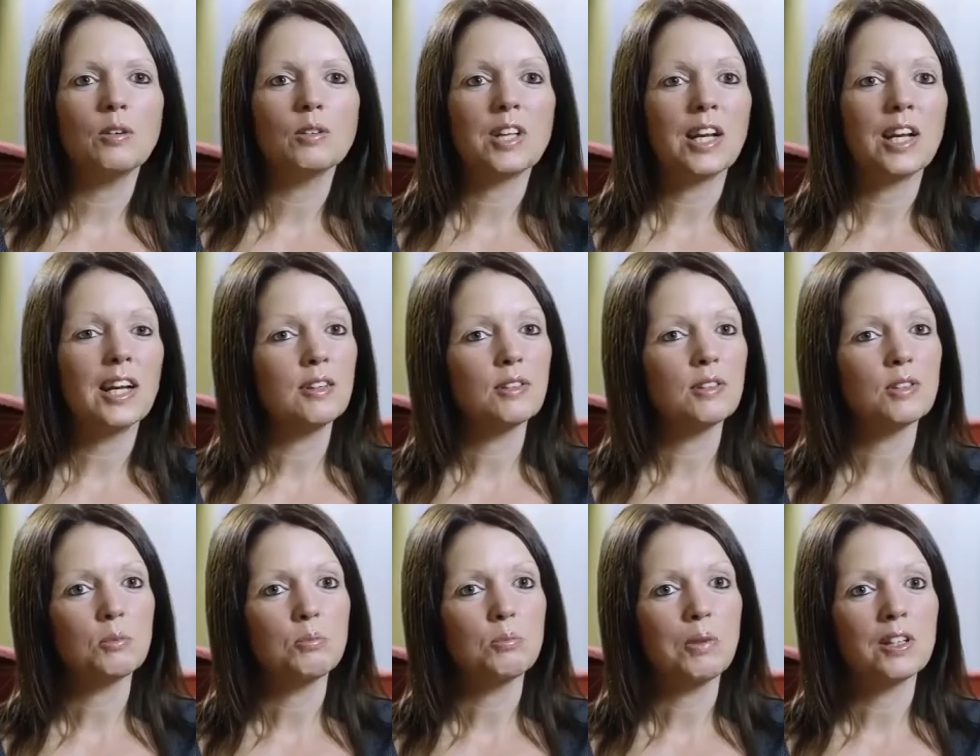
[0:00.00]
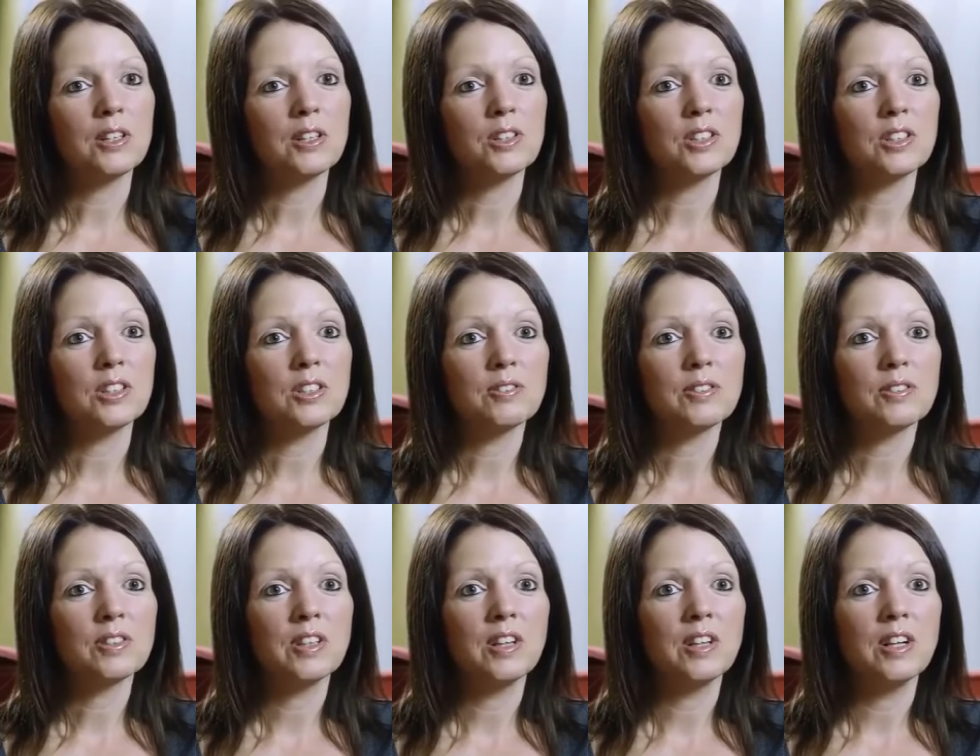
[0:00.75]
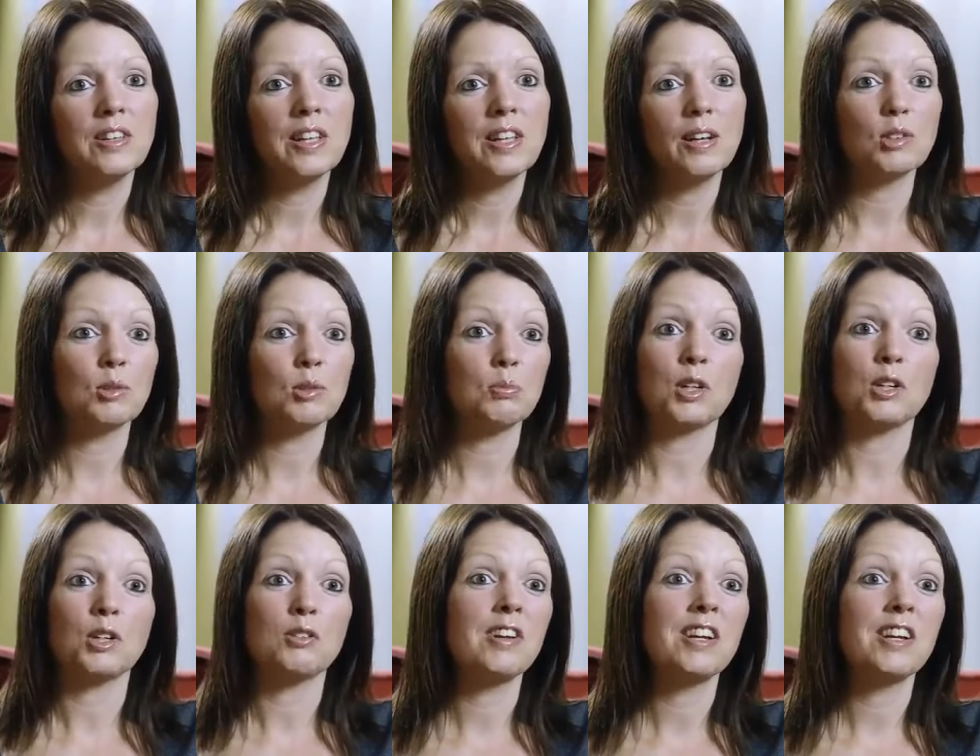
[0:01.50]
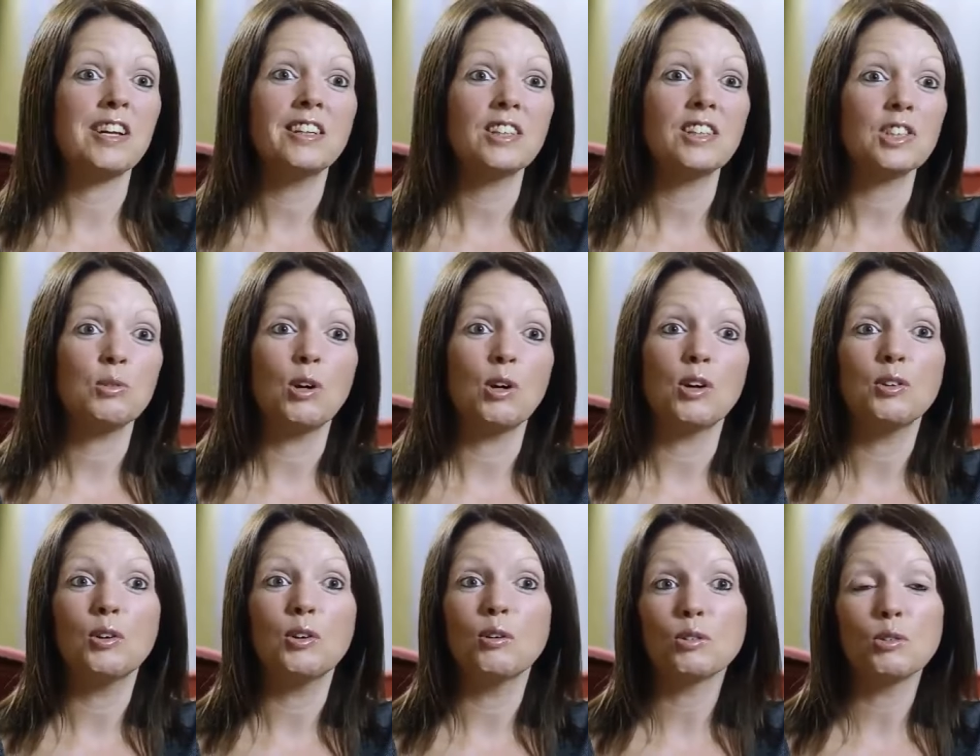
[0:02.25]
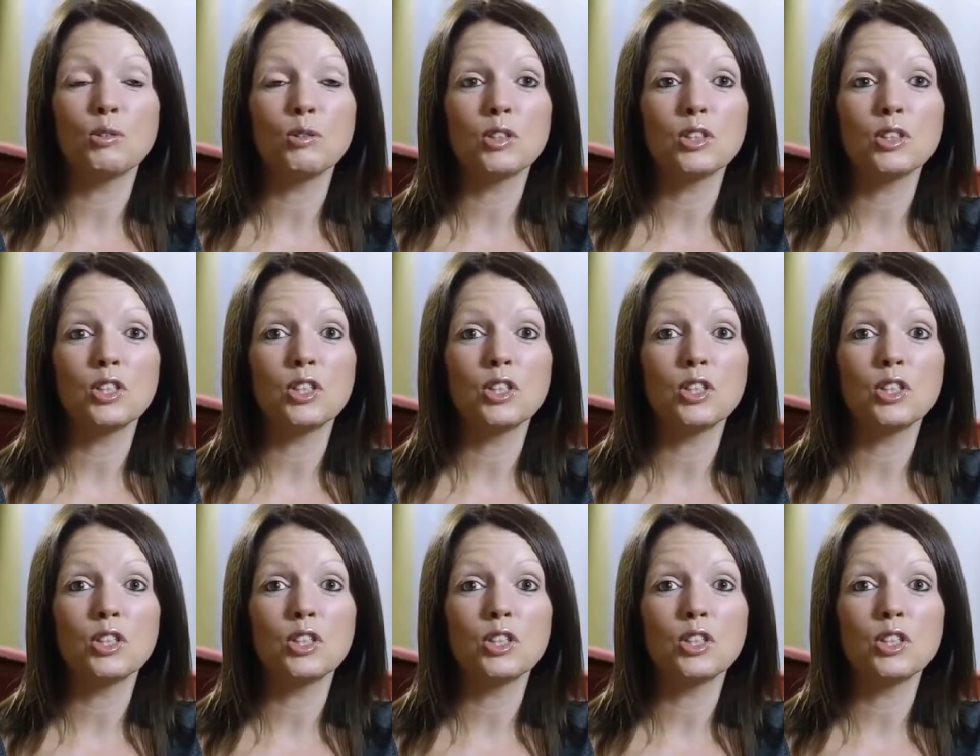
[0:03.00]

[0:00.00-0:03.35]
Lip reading: I was a housing manager, and that was my career. That's what I thought I was always